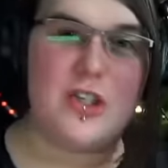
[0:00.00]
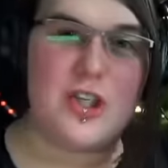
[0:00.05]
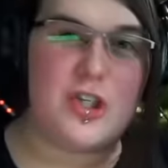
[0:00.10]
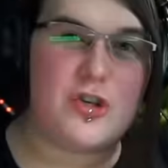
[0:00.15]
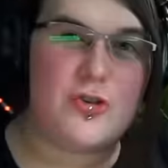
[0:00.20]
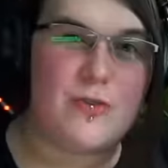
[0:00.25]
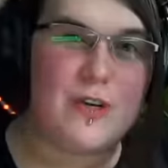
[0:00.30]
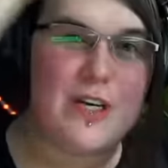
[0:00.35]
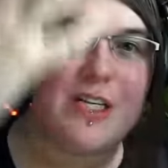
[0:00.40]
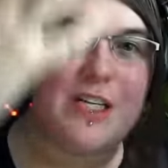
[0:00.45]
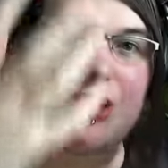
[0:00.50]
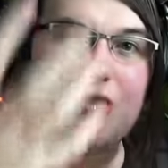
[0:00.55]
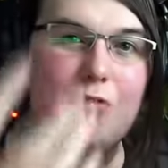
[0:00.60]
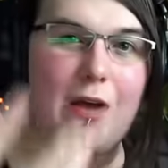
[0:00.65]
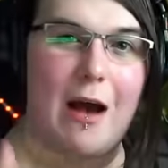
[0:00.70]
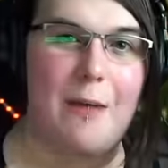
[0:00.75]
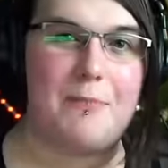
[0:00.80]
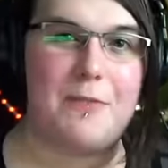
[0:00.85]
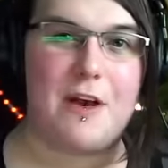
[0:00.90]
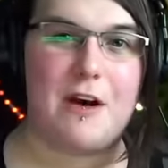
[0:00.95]
The trees
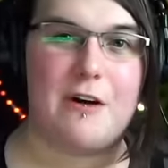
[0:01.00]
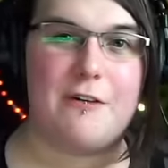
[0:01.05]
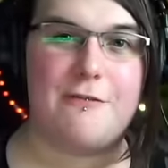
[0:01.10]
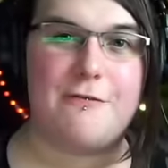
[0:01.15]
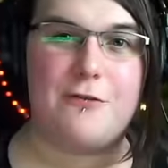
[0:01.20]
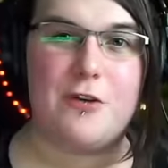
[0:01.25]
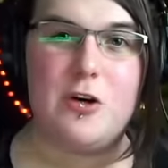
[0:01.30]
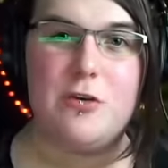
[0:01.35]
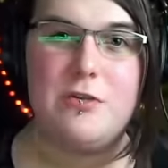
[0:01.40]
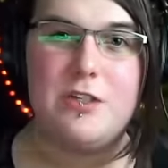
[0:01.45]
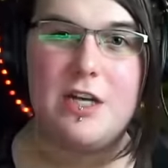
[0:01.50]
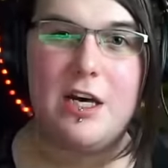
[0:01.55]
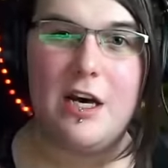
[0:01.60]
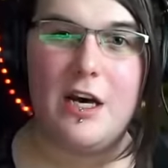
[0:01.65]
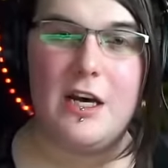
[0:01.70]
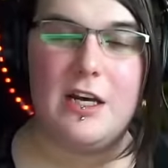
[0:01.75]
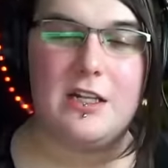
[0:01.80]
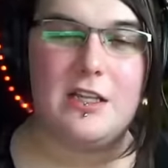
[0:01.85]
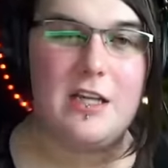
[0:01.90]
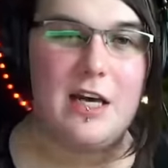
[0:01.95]
drop their fruit.
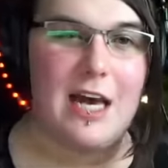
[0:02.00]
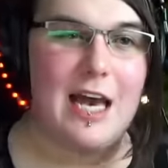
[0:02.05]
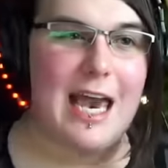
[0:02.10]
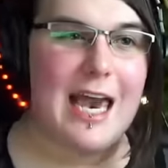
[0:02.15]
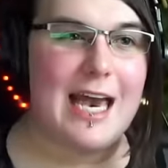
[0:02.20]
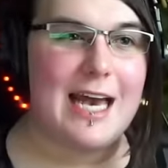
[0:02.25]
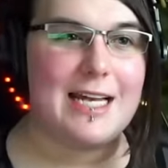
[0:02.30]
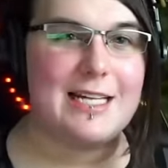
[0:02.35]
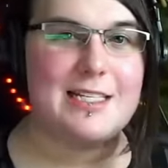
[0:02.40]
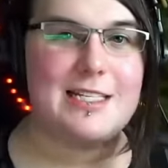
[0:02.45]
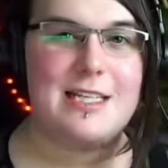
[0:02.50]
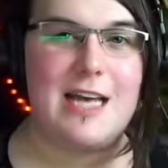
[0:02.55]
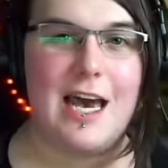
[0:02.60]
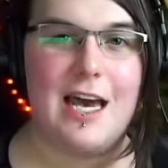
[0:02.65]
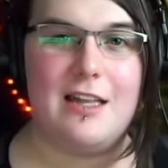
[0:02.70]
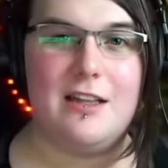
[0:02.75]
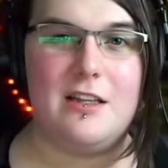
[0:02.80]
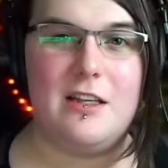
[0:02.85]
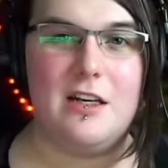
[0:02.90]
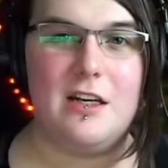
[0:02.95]
The ants
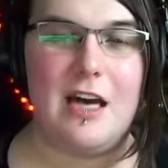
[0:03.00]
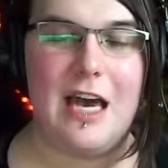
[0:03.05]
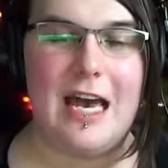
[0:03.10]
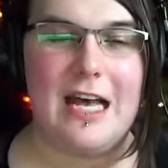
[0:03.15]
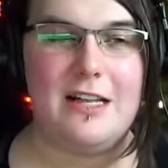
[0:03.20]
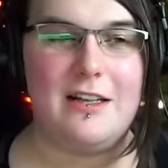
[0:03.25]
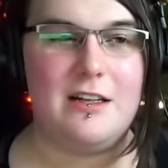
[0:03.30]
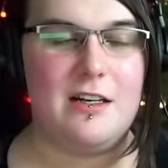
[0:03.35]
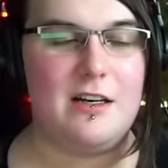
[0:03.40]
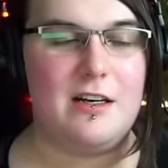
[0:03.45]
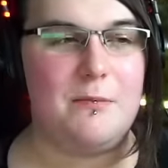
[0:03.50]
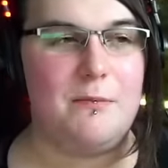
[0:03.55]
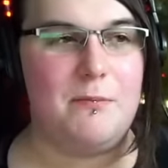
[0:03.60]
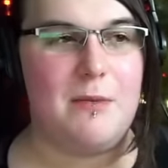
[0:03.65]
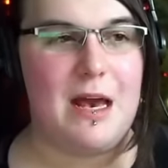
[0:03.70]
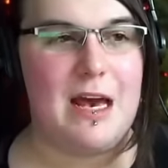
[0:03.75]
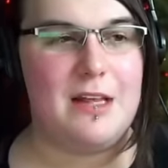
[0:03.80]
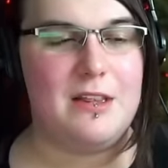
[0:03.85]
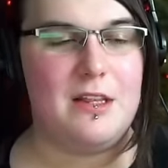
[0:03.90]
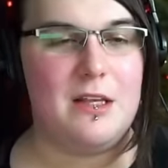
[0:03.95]
and the and the
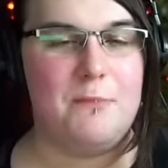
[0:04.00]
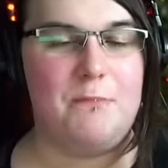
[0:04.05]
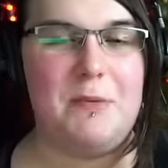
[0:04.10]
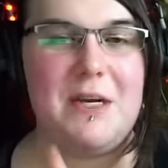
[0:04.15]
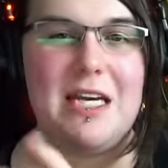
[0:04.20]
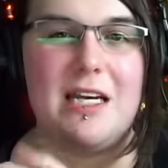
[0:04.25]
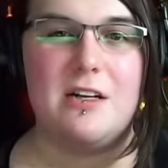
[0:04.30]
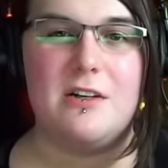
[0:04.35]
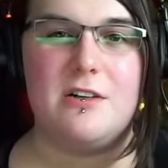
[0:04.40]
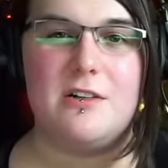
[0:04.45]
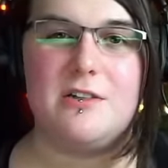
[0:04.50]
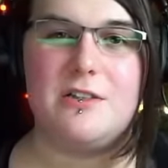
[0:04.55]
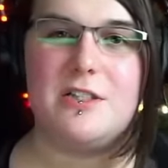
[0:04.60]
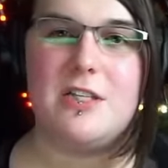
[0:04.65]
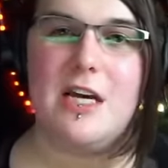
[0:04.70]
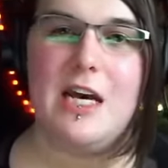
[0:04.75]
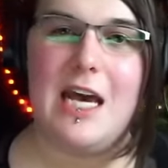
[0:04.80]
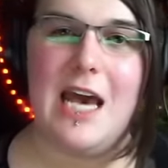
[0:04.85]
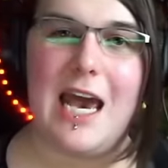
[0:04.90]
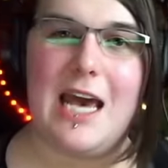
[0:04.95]
and the
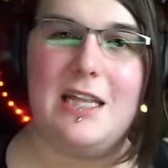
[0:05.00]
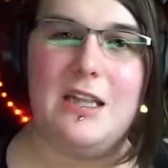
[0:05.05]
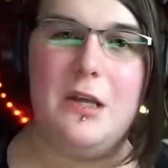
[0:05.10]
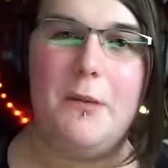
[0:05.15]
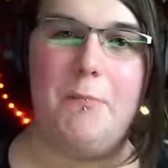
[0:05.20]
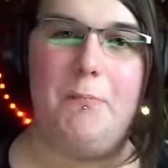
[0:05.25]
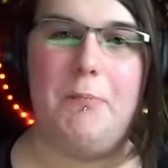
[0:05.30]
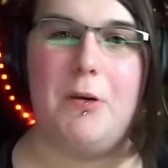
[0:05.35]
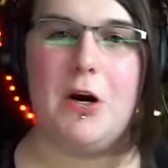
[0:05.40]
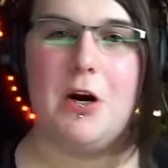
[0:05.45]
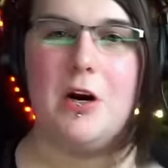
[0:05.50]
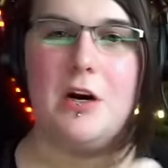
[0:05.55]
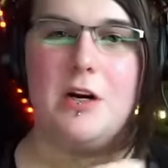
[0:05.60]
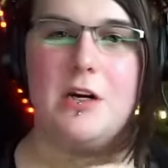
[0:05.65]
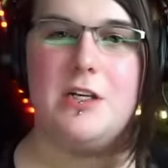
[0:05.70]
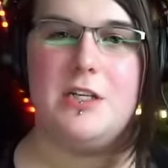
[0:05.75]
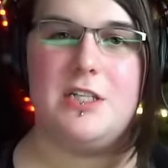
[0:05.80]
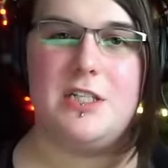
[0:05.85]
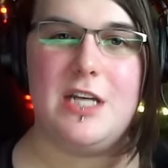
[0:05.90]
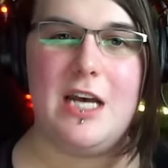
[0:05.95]
beetles and the
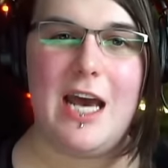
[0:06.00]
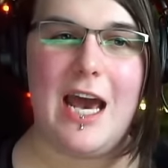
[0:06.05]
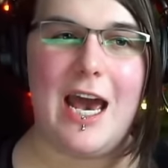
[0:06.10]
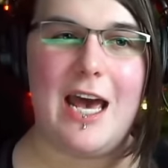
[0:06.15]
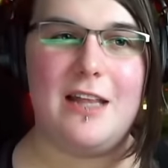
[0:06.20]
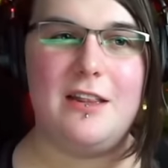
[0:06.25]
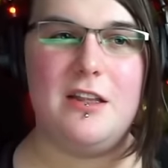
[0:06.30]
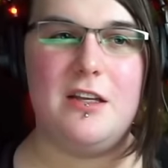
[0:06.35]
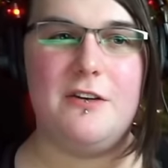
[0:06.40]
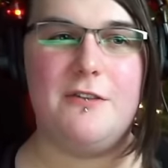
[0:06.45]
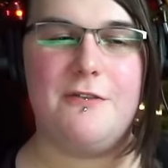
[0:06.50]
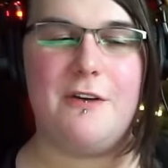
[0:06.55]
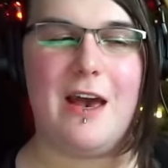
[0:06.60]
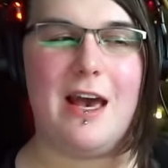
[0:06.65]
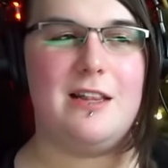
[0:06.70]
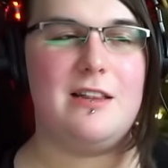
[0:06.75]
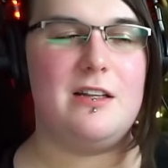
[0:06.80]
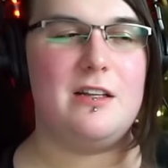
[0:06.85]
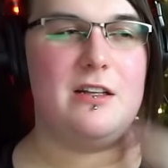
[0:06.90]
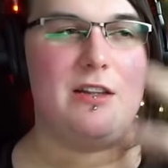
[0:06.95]
birds and the
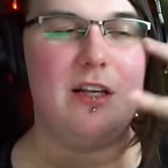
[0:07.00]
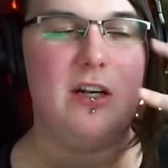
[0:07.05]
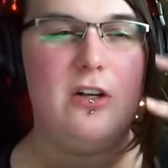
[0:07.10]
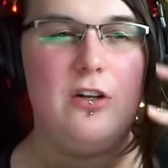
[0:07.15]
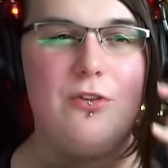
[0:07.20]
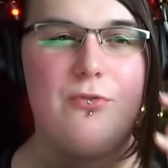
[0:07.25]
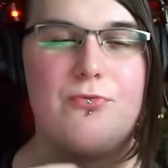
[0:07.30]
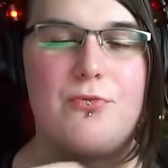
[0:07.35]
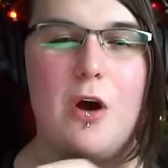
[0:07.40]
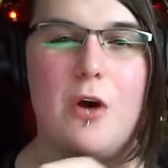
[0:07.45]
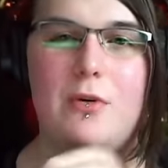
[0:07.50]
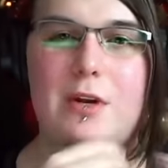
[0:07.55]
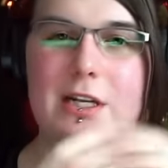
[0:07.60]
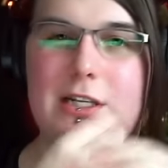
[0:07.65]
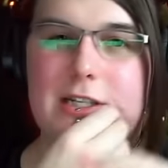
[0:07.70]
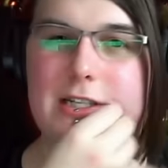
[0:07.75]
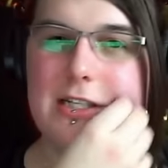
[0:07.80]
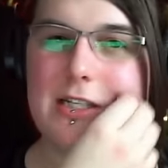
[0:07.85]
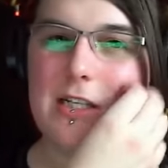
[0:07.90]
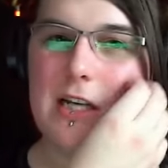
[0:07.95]
and the little
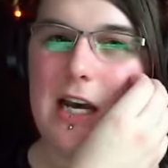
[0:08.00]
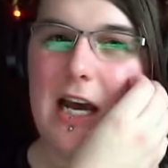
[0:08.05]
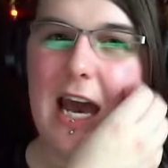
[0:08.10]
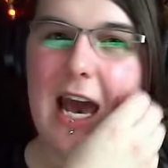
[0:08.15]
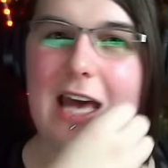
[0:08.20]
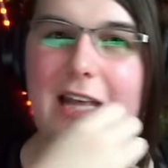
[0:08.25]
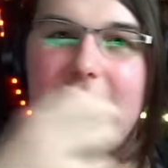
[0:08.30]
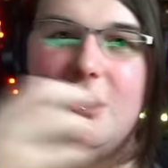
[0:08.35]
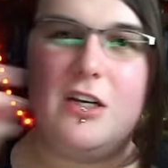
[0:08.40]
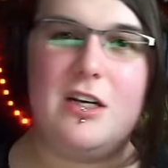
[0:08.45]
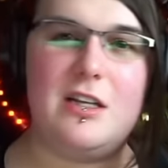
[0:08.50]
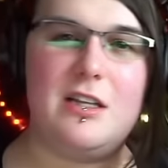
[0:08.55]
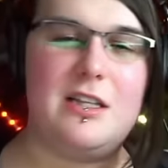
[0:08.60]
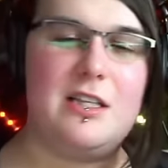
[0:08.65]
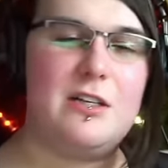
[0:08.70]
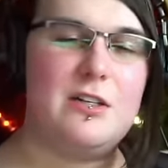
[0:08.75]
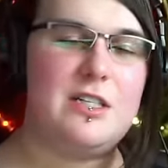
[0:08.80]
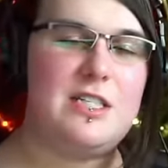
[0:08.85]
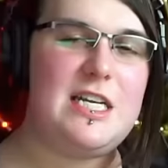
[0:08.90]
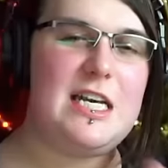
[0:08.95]
rodents and the,
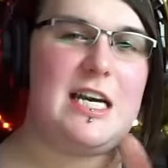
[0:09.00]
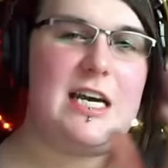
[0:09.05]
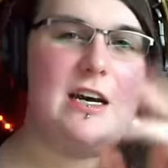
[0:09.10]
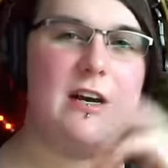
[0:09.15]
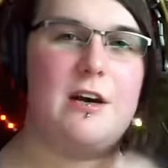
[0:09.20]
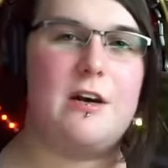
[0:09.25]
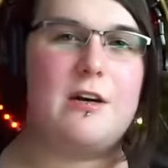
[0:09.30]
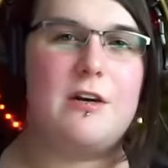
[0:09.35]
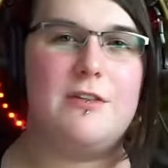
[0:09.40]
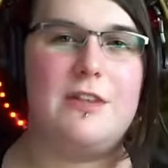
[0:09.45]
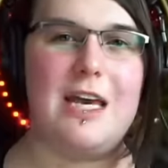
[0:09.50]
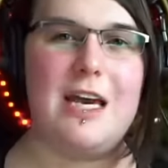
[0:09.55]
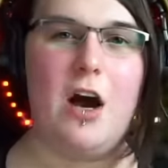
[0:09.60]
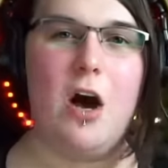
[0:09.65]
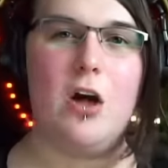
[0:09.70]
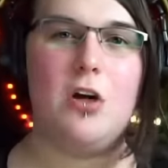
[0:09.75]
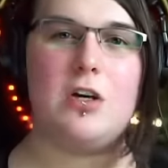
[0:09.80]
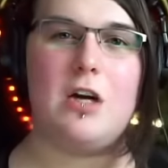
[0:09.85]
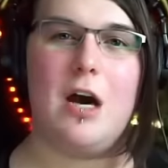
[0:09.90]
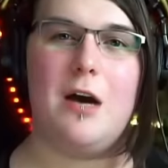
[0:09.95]
the deer, they
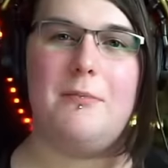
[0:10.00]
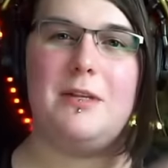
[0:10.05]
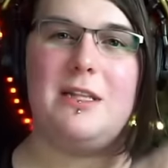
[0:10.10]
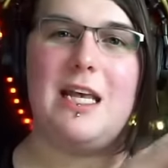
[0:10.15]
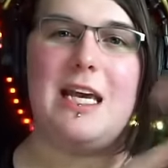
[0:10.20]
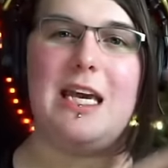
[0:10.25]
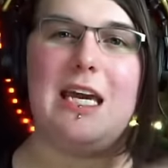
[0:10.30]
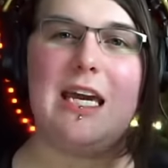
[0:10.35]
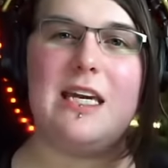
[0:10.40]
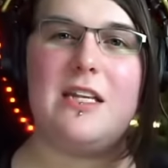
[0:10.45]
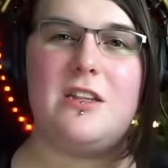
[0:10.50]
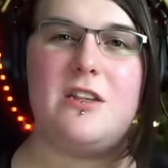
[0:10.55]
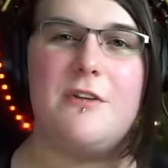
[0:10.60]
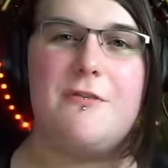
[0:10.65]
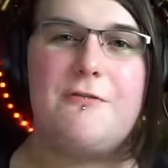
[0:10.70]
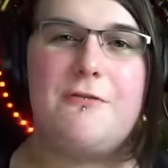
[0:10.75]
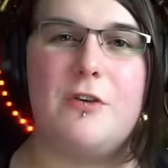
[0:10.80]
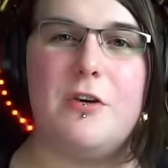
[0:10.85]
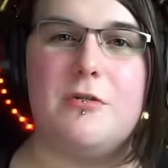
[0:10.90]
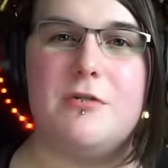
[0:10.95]
all come and they eat
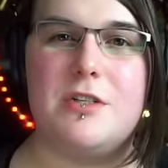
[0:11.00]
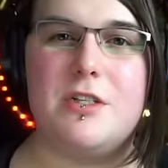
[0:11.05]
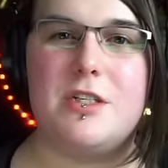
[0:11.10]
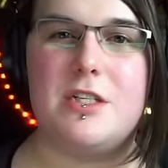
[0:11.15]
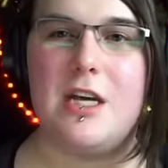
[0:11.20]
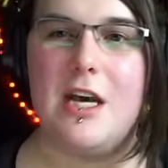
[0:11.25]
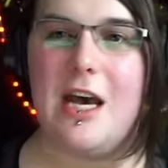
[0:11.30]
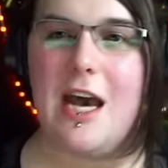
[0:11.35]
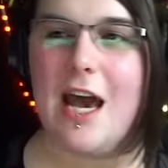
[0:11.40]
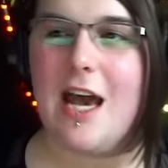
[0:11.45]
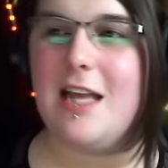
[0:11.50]
the fruits.